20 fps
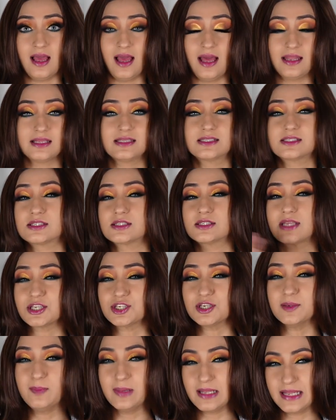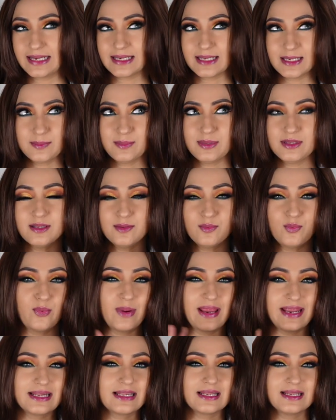And it's such a blendable,
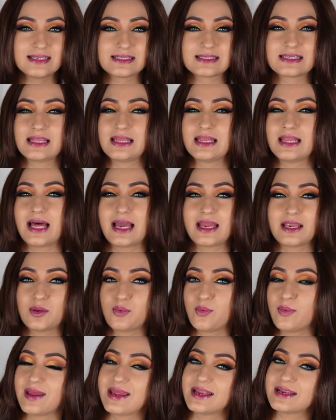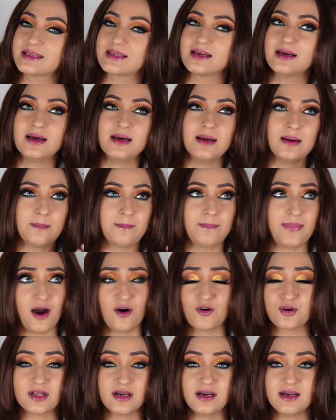weightless, lightweight
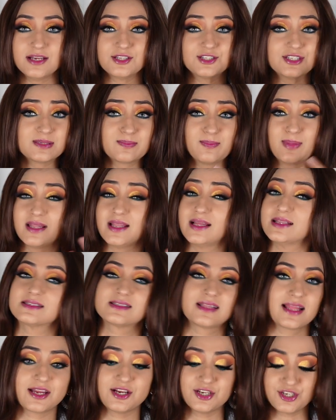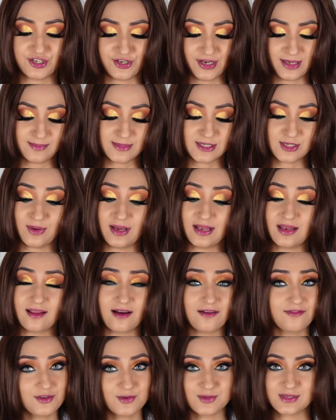powder. It just blends like a dream, so I
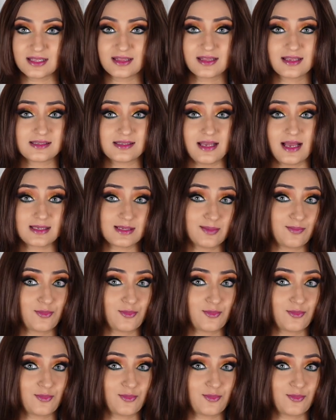love using this as a